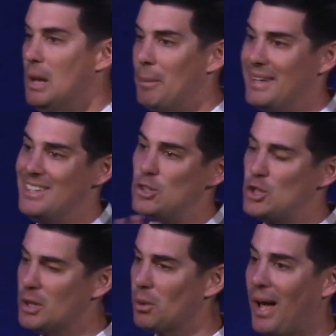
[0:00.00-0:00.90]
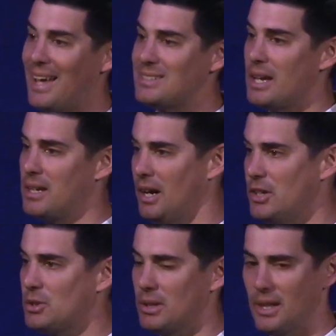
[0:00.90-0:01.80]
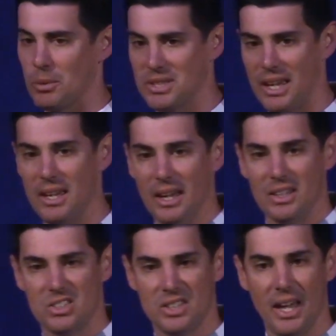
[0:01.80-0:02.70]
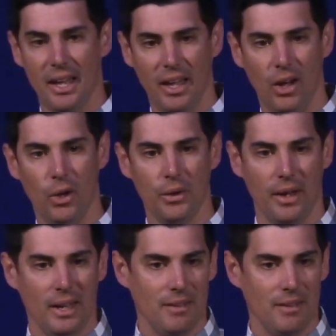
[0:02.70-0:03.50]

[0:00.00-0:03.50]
But in general, as a country, there was a set held